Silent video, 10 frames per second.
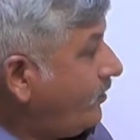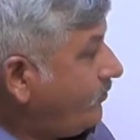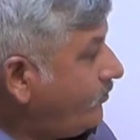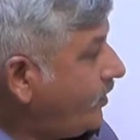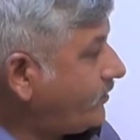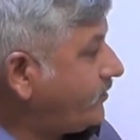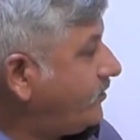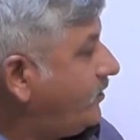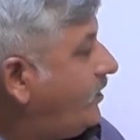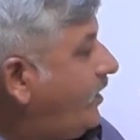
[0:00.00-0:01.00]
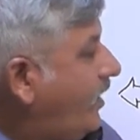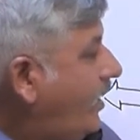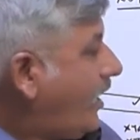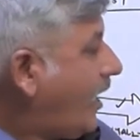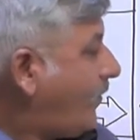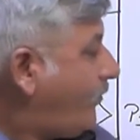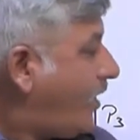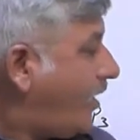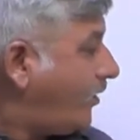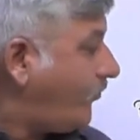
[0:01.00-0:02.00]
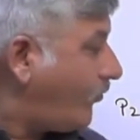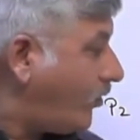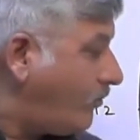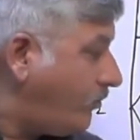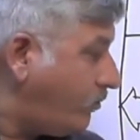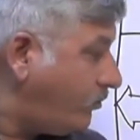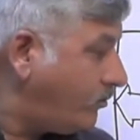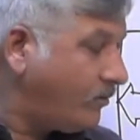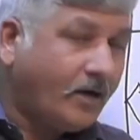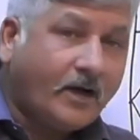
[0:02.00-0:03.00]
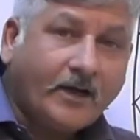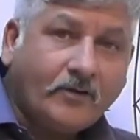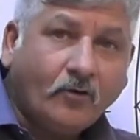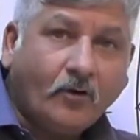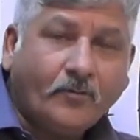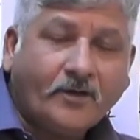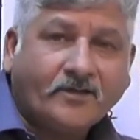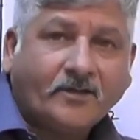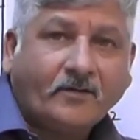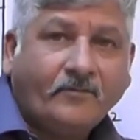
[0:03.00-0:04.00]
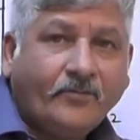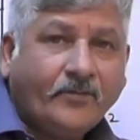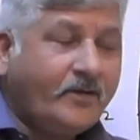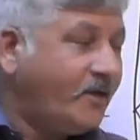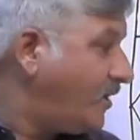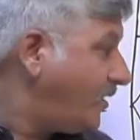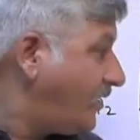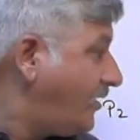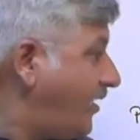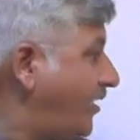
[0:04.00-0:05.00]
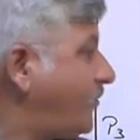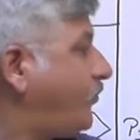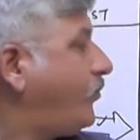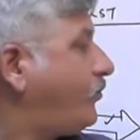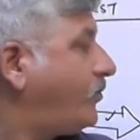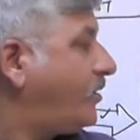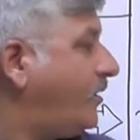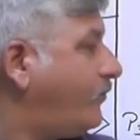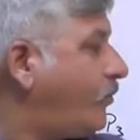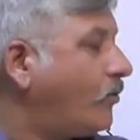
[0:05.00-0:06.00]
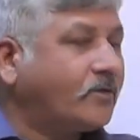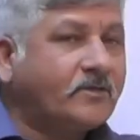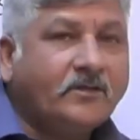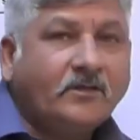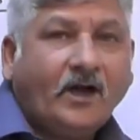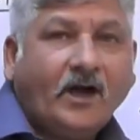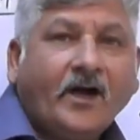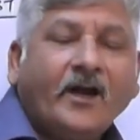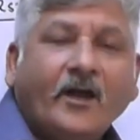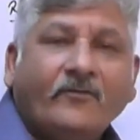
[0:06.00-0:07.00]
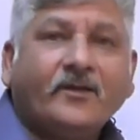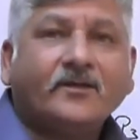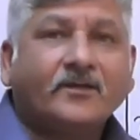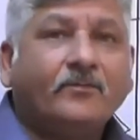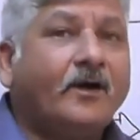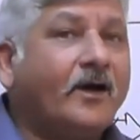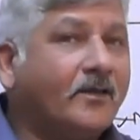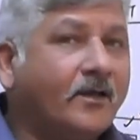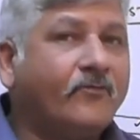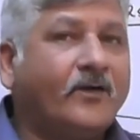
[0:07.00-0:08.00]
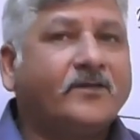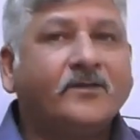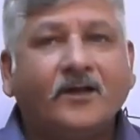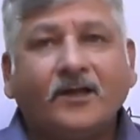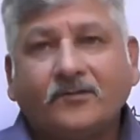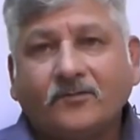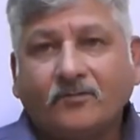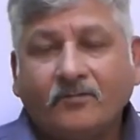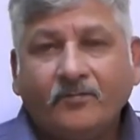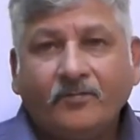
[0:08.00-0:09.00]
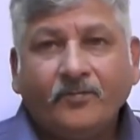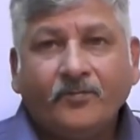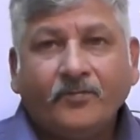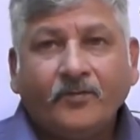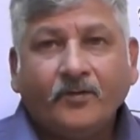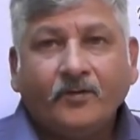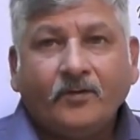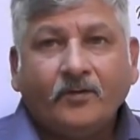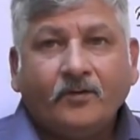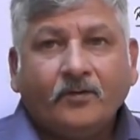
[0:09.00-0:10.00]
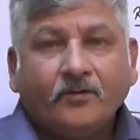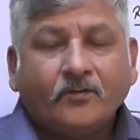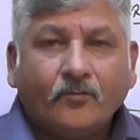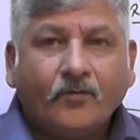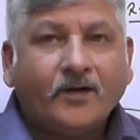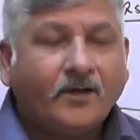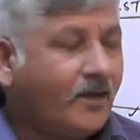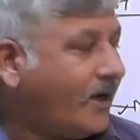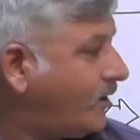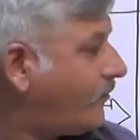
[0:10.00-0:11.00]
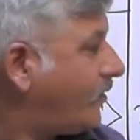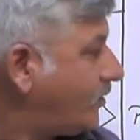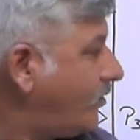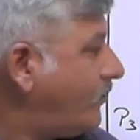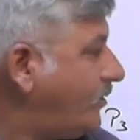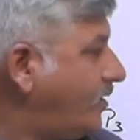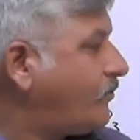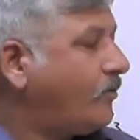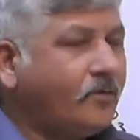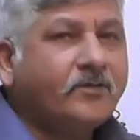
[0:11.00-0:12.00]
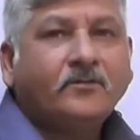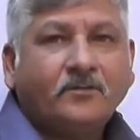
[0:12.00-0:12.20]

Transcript: But apart from I/O operation, these 3 ports are having some other function also. So what are the other function of these ports?